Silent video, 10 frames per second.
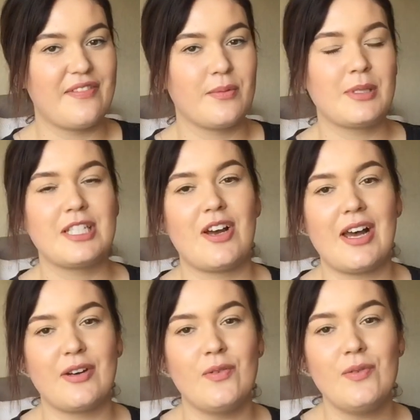from the
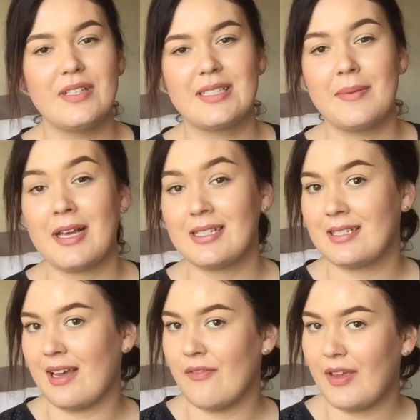title. It's about
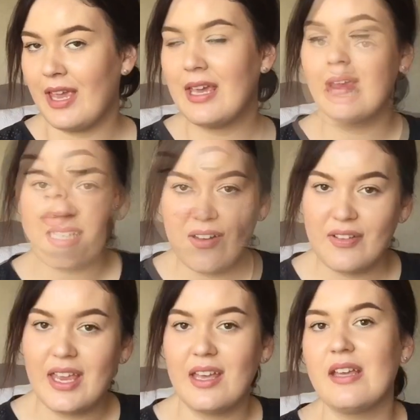self-care.
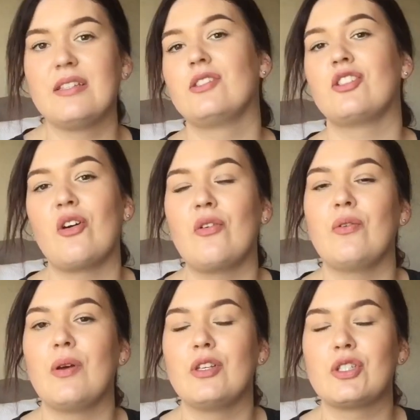Self-care is
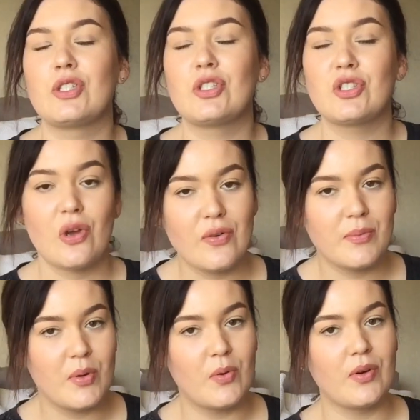so
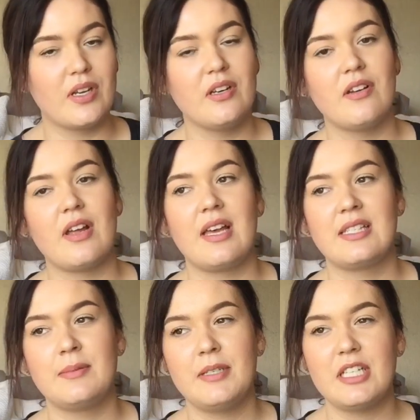important,
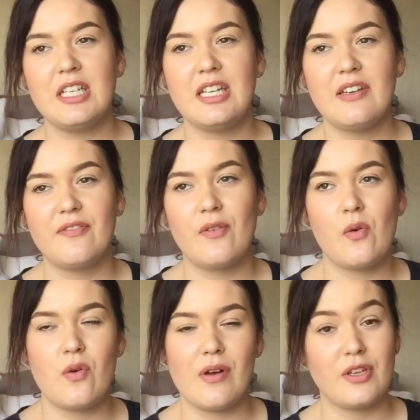especially
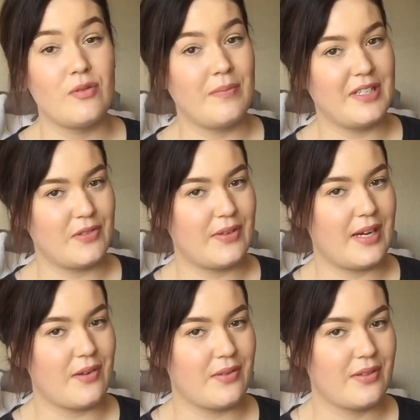for your mental
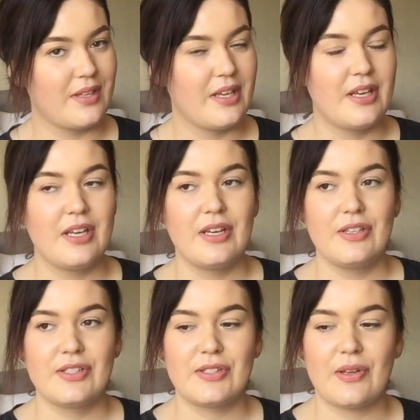health.
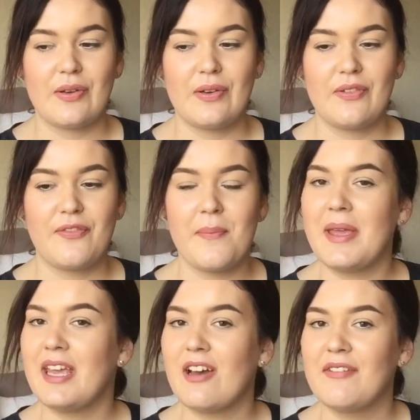So for
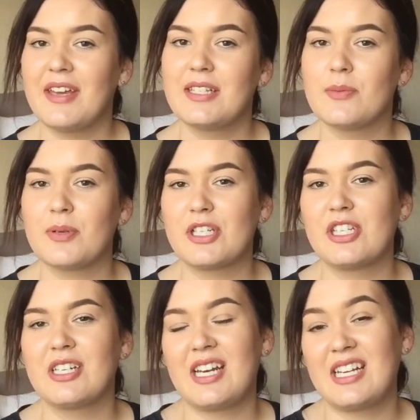me, I've had
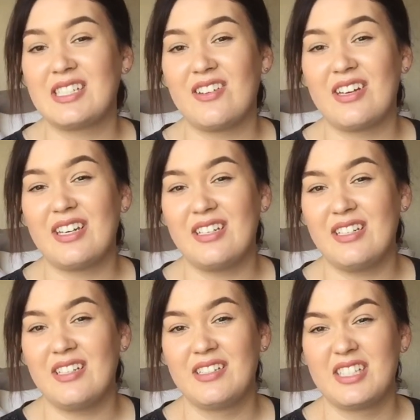depression and
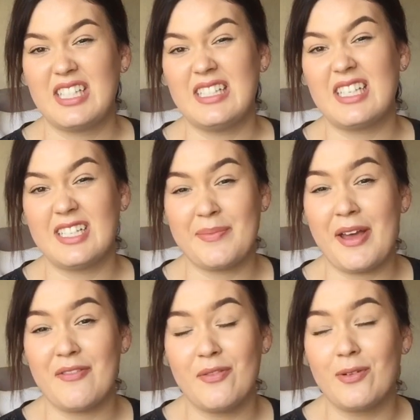anxiety since I was
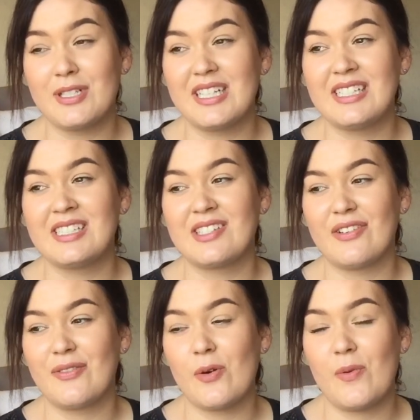about 14, so
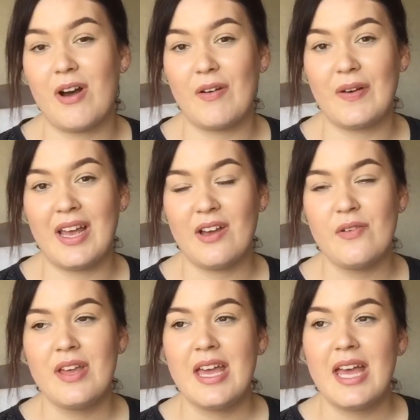for a while now.